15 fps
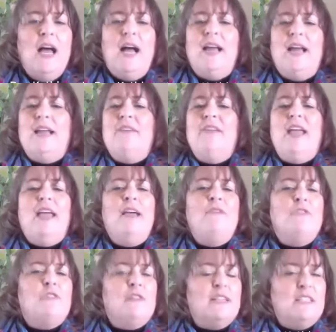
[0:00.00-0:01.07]
I have
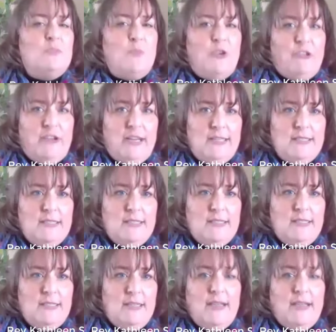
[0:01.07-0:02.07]
ever experienced.